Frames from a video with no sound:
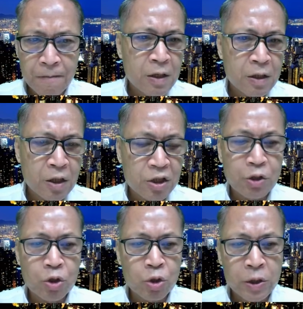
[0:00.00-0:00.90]
the
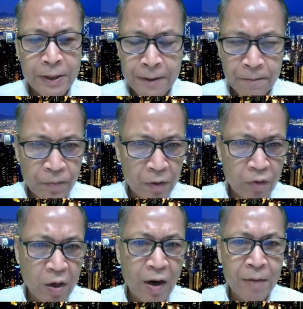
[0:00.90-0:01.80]
statutory
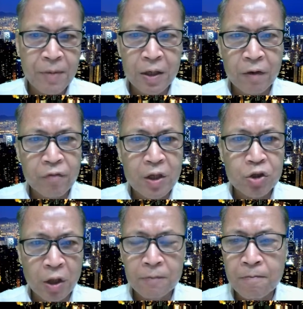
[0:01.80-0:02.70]
requirement of
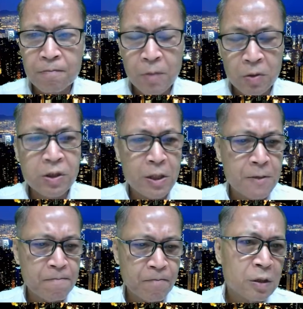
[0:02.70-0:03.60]
restaurant, mostly.
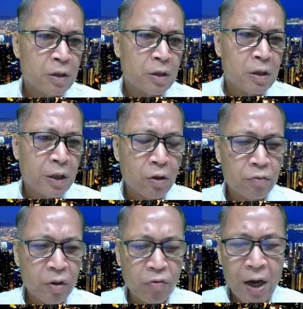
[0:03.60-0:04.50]
Legal
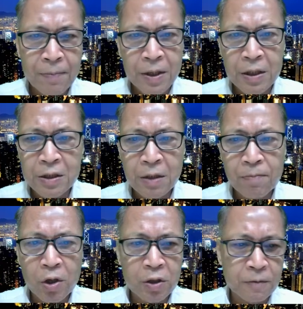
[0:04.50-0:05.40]
requirement is
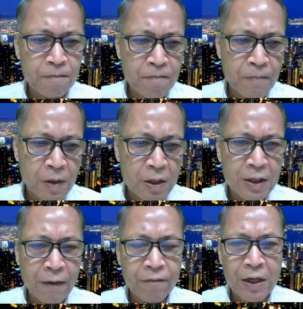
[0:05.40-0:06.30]
important. This
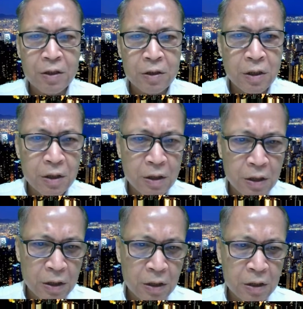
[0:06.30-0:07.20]
affects the
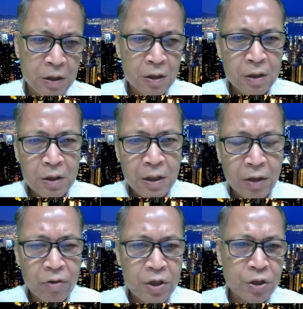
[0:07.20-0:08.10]

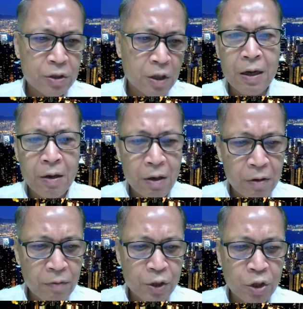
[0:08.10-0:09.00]
decoration of
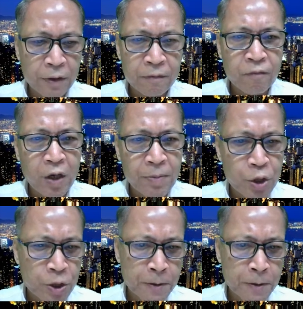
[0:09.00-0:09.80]
a restaurant very much.